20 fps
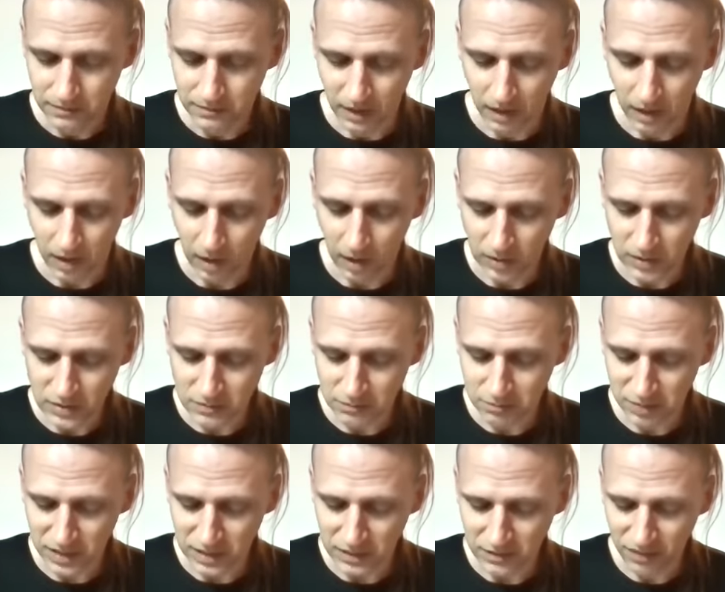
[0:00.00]
The hearts
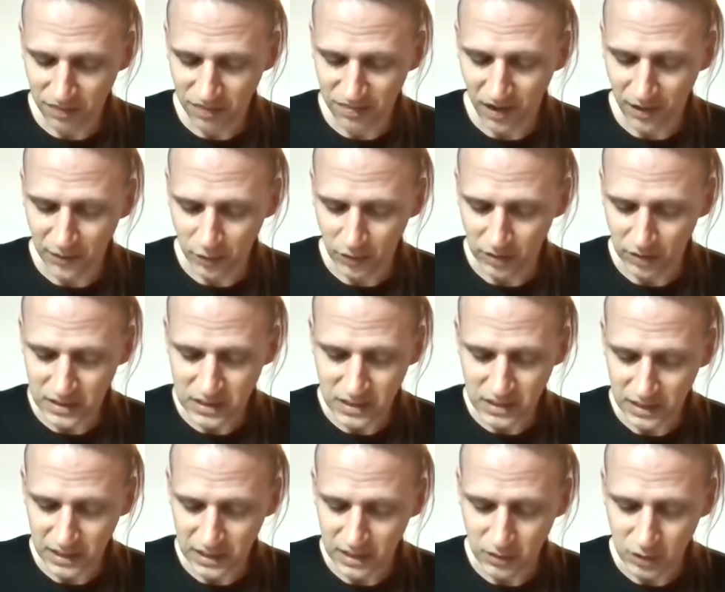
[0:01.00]
beat
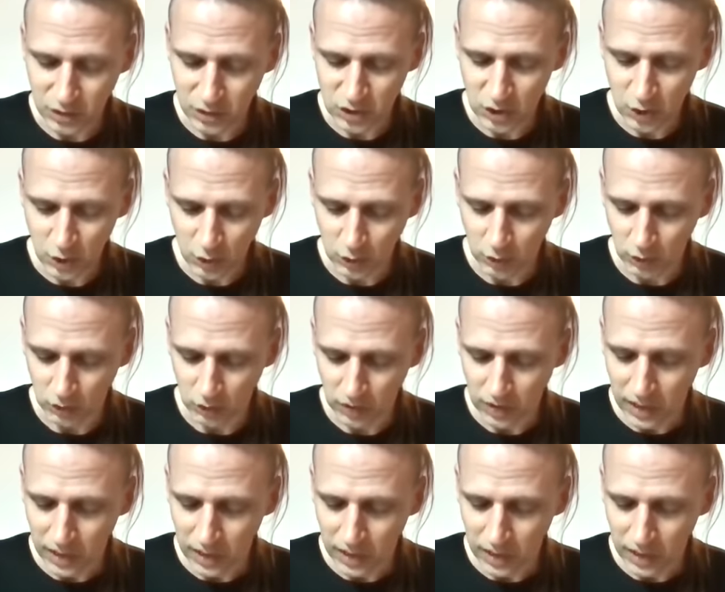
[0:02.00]
thunderously in the circle,